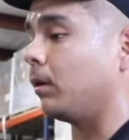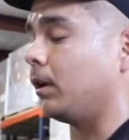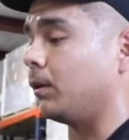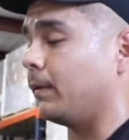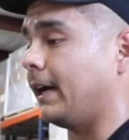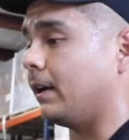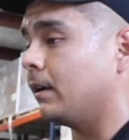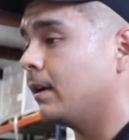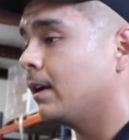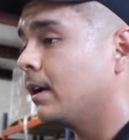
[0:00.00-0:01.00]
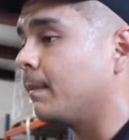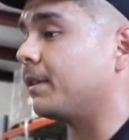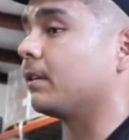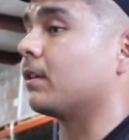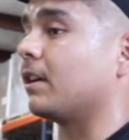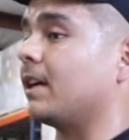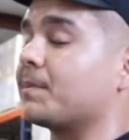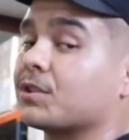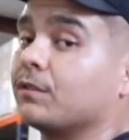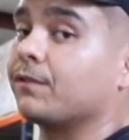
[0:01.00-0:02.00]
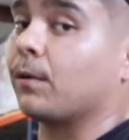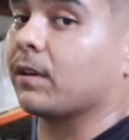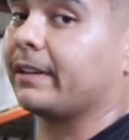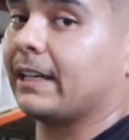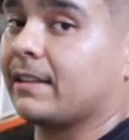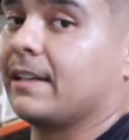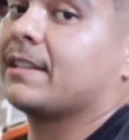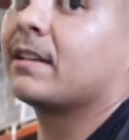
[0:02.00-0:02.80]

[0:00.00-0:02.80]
all the way, but then their hips shoot forward like this,